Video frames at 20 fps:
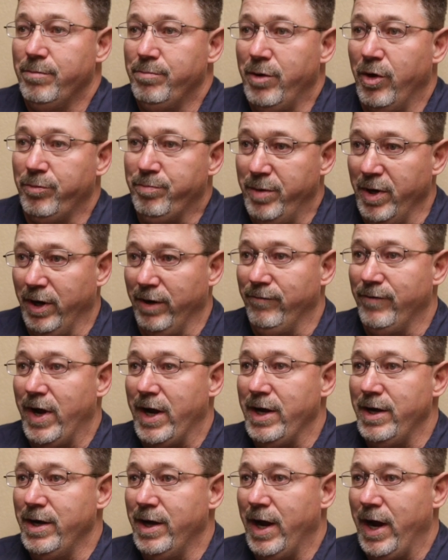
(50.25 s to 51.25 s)
both Billy
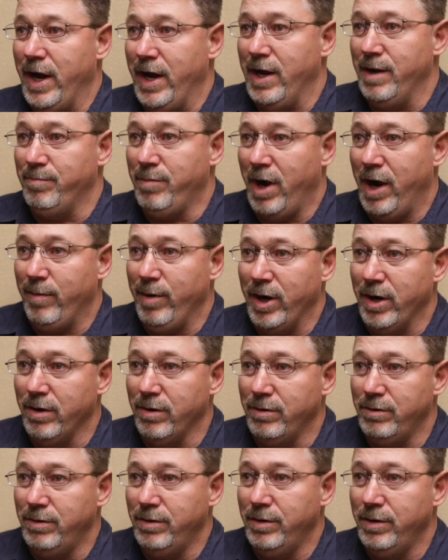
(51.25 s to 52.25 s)
Vaden and Bob
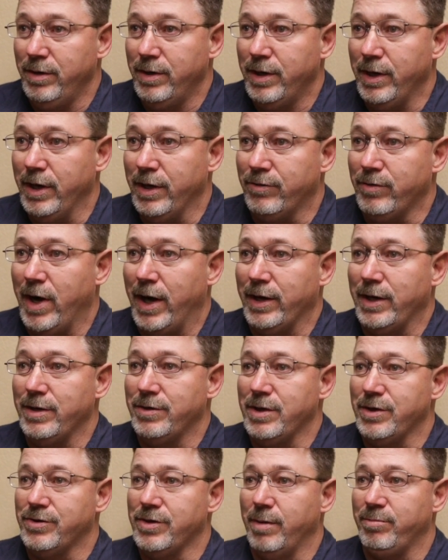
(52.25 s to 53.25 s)
Harrell in trying to
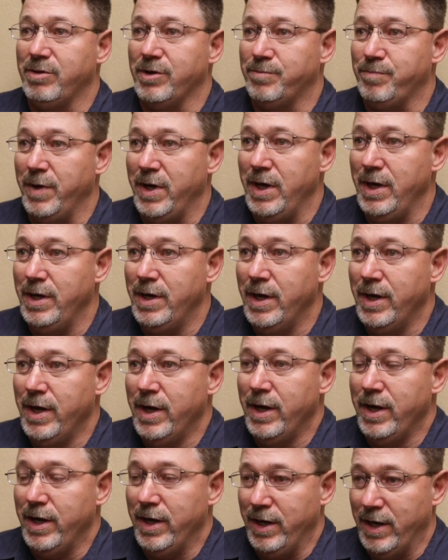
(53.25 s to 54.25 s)
get this up to speed
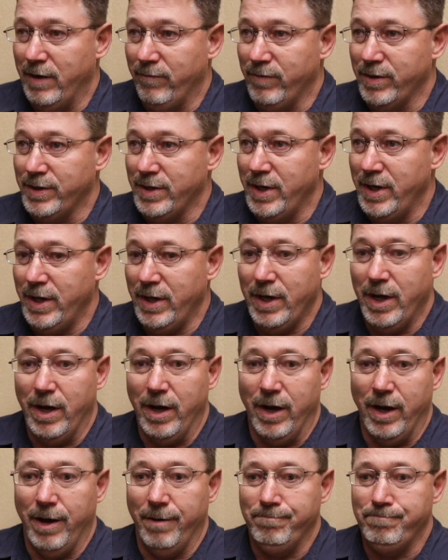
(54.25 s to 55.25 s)
and everything.
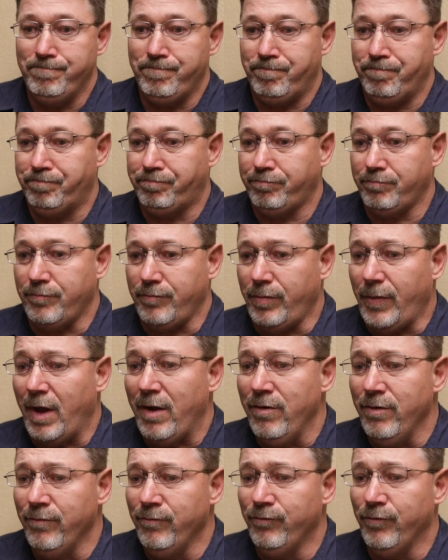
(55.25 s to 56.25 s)

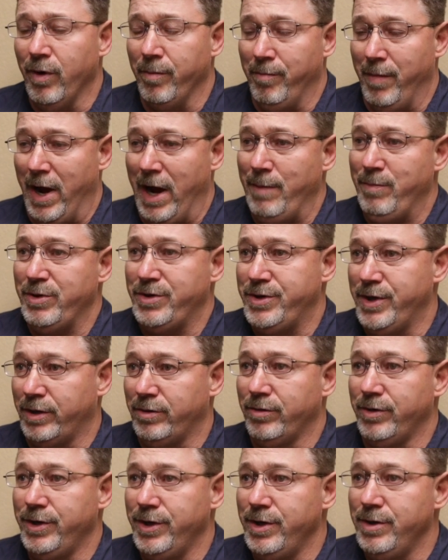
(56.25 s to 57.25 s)
For my
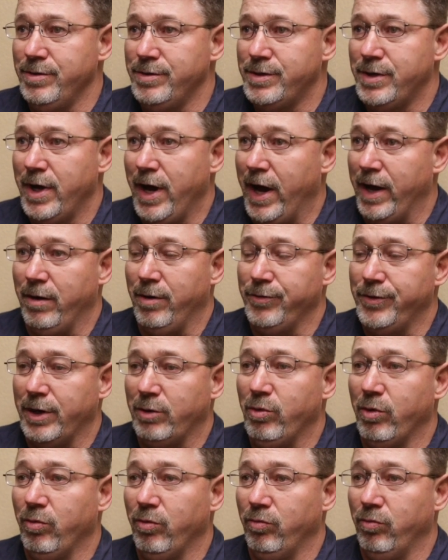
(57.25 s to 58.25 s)
particular use, I don't
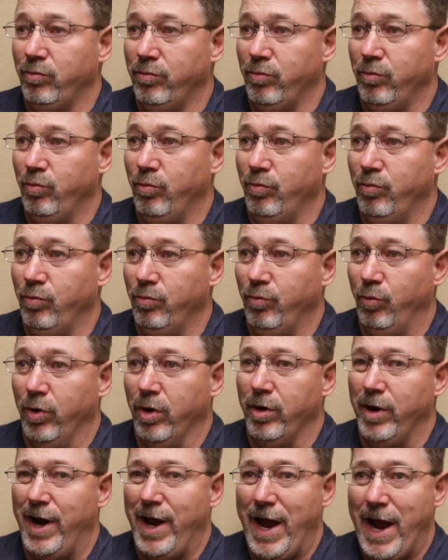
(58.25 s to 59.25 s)
think
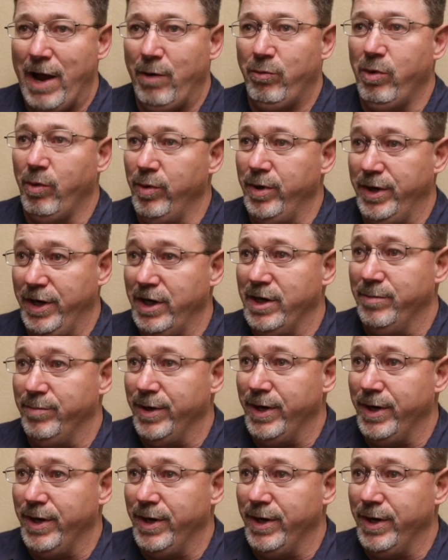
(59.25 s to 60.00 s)
we're at where we need to